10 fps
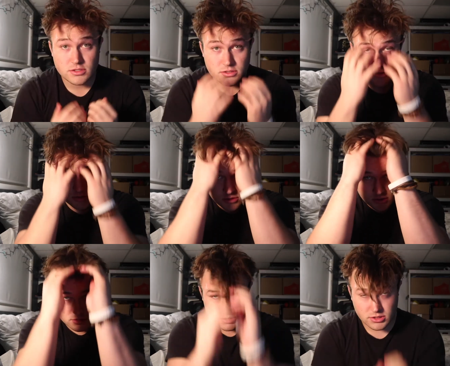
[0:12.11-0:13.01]

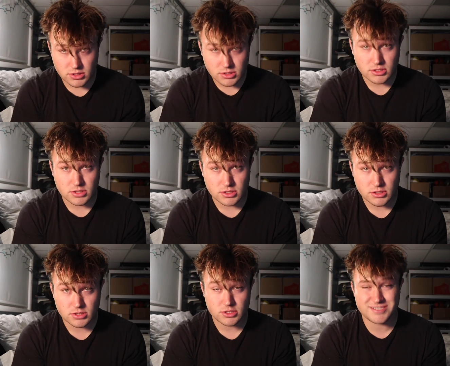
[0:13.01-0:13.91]

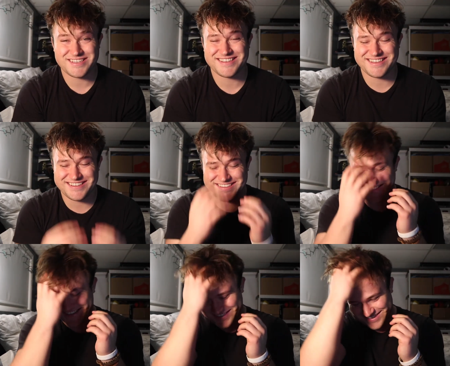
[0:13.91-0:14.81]

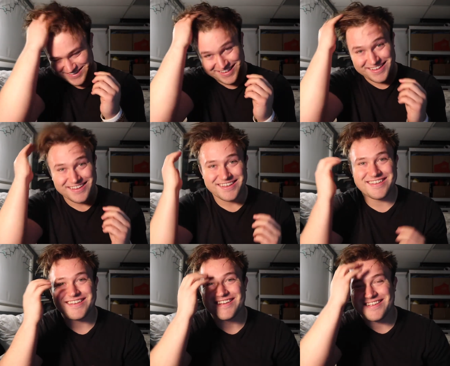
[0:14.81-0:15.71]

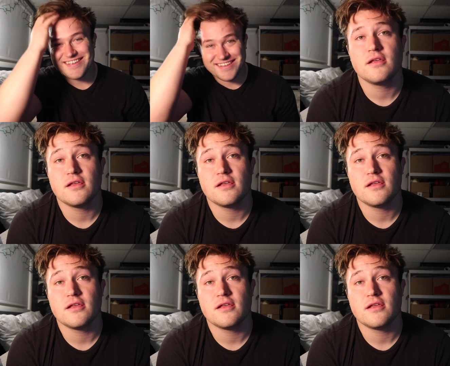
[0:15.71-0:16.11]
(silence)